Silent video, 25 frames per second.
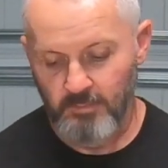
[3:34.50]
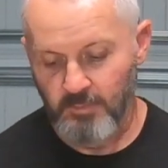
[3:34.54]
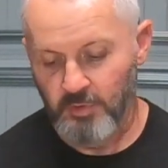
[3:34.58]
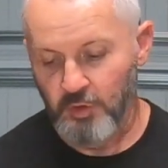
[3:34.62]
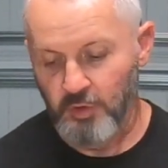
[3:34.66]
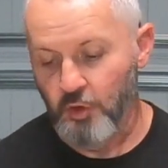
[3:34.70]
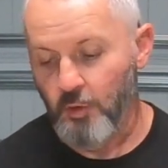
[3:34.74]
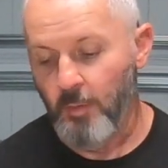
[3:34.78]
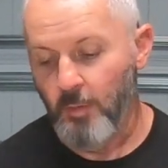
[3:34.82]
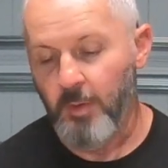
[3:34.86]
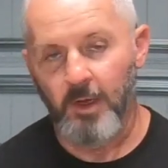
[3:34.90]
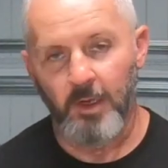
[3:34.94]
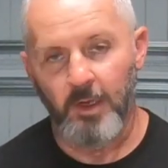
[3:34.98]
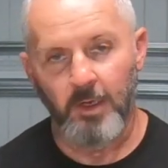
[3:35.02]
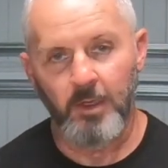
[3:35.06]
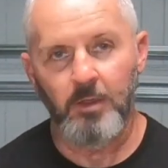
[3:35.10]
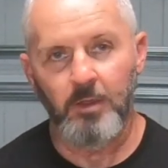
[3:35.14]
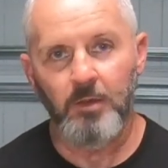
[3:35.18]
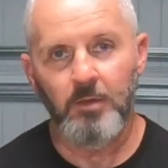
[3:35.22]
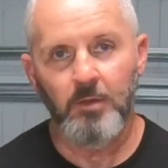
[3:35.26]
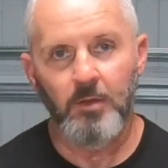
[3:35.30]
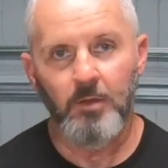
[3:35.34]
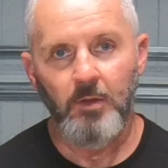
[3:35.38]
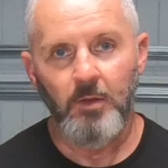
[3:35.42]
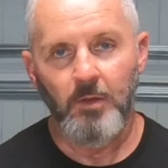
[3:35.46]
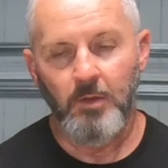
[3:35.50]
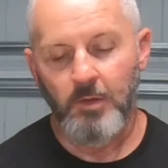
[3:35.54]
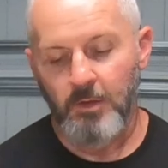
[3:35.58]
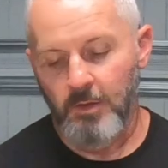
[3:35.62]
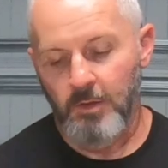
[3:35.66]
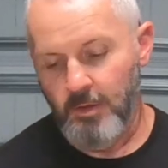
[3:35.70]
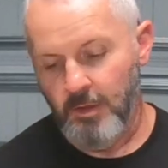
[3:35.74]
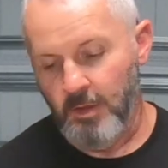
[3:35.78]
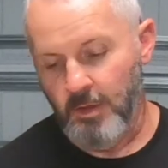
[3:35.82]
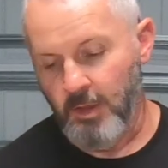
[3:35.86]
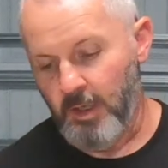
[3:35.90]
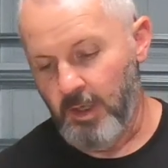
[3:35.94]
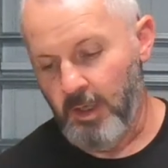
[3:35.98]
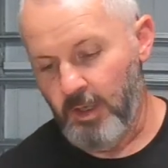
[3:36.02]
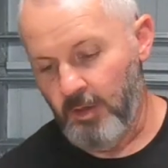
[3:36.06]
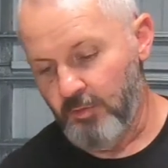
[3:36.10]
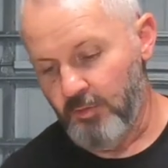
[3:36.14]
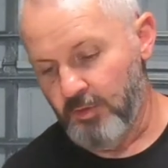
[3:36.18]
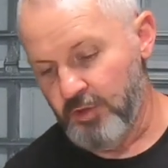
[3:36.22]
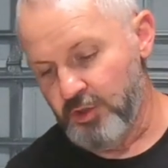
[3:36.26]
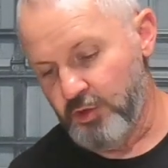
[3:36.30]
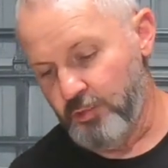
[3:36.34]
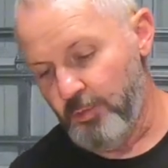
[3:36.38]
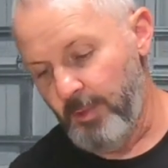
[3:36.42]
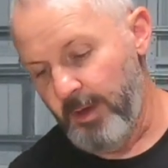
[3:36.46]
nubuck,
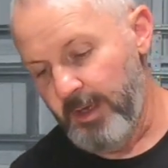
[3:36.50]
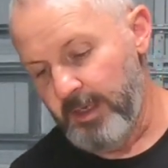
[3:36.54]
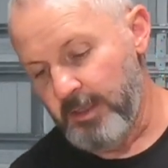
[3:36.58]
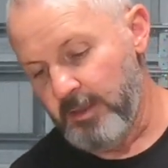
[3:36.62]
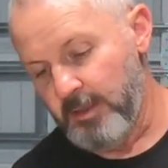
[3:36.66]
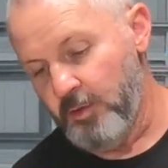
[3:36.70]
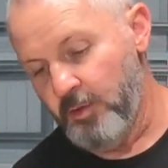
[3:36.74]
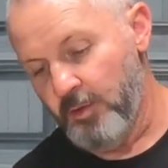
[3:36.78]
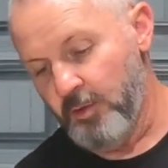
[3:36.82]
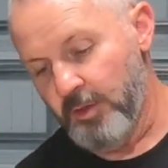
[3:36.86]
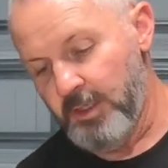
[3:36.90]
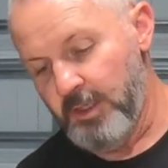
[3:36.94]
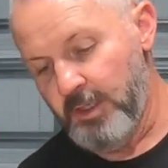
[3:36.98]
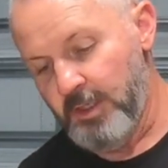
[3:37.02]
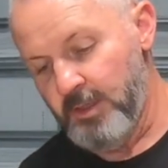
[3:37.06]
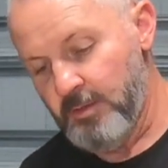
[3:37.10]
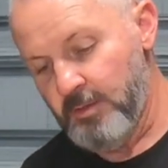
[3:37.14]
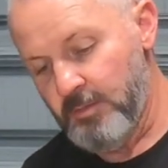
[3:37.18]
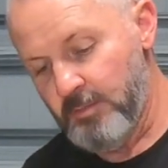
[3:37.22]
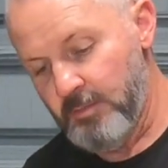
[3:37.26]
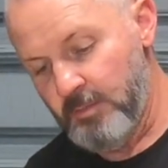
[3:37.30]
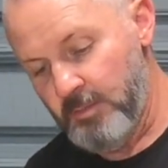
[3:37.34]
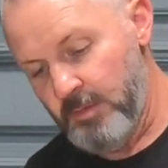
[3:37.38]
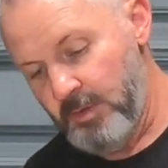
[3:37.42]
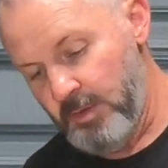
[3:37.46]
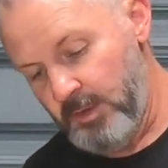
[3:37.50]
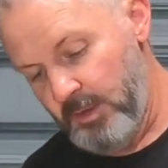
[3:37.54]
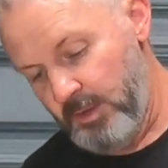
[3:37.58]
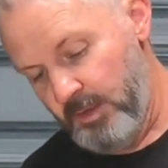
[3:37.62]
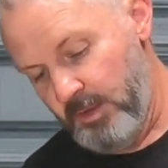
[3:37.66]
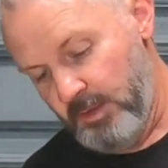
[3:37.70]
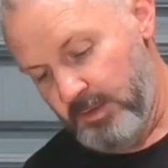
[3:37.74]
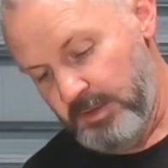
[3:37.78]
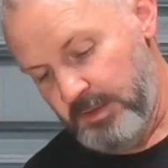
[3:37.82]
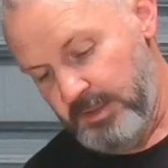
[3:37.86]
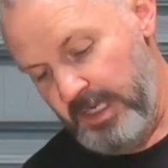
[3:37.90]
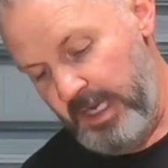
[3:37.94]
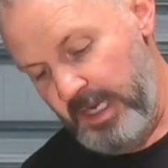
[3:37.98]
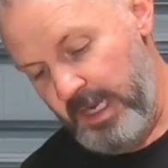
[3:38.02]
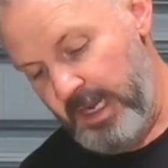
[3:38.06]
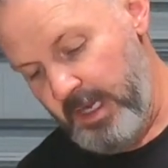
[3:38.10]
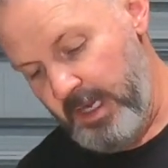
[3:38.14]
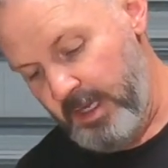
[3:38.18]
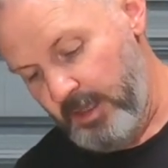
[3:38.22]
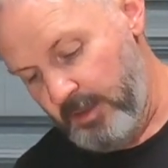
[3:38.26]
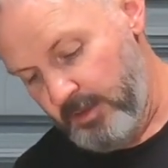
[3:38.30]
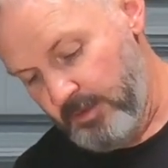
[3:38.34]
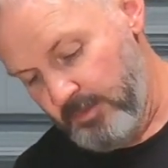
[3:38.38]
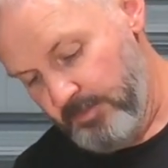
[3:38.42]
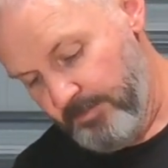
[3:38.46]
or suede looking
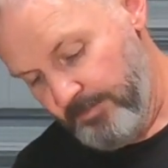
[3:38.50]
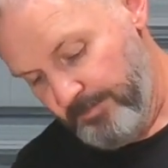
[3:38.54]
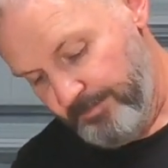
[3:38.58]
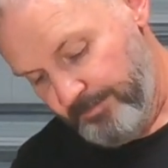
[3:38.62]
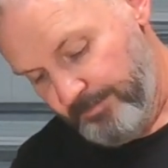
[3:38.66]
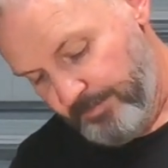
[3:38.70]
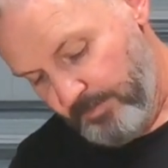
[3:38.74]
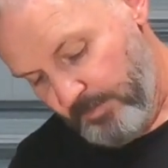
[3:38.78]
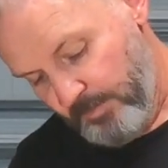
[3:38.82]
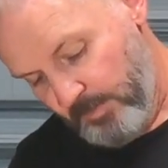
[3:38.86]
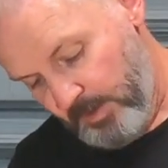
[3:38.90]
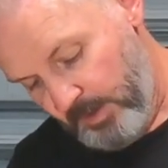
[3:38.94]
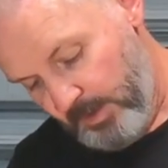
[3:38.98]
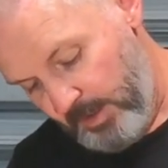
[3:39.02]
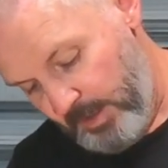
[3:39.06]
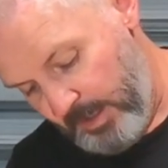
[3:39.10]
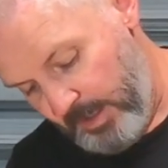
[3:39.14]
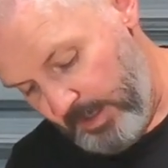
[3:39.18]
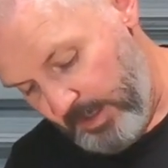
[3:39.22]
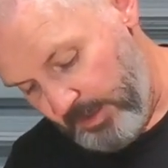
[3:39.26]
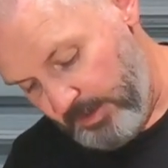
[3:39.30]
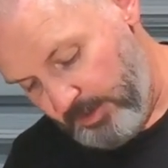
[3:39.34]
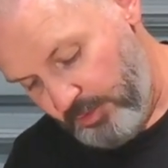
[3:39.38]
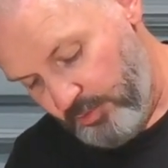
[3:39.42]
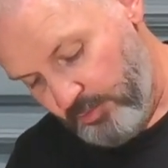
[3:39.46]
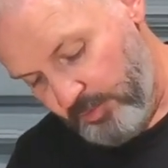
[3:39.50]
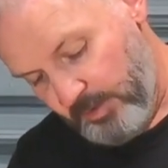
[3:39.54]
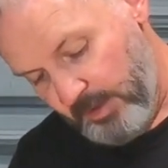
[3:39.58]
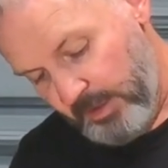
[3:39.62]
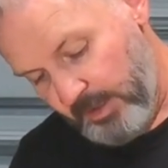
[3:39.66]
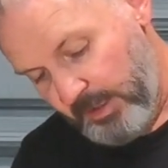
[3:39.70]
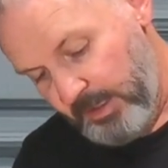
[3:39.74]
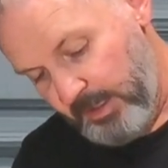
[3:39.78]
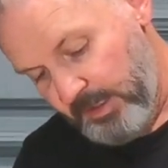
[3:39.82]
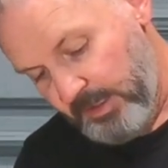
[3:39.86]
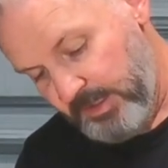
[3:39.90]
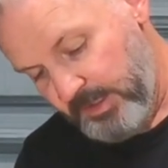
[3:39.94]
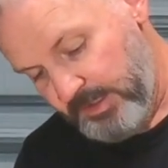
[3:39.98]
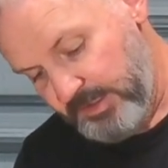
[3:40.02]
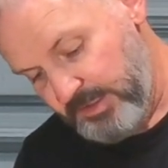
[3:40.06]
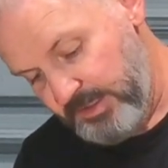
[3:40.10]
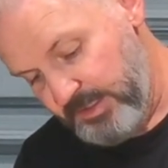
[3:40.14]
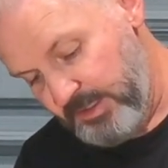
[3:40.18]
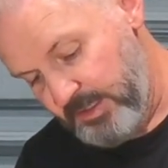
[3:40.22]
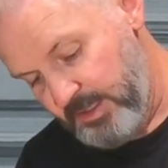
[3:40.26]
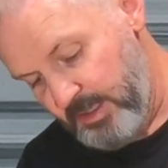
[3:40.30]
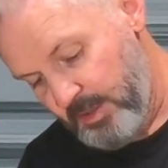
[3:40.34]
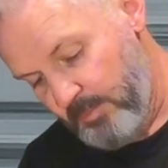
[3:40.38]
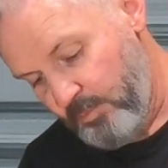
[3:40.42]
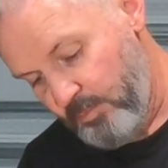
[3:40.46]
tan. And you're gonna get to
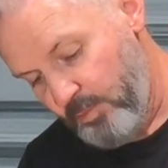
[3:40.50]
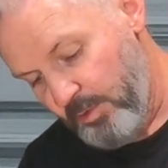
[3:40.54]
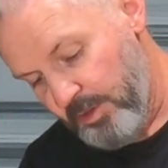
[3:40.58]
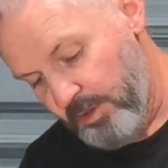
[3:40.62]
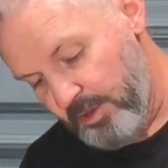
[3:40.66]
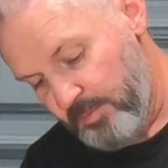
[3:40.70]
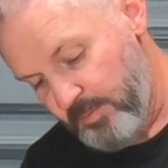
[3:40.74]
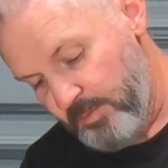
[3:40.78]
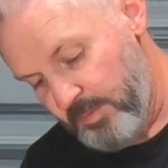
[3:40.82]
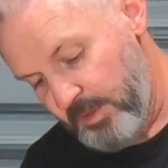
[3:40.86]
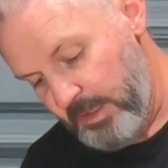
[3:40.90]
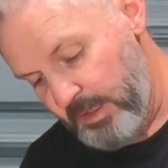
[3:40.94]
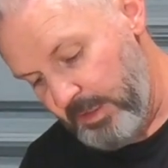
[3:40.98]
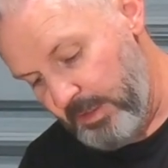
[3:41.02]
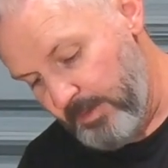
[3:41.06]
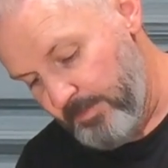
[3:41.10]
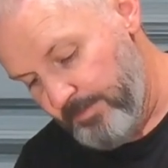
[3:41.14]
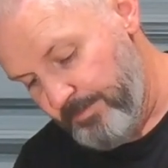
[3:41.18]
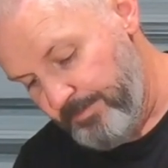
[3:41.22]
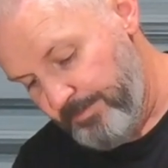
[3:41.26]
see them with me.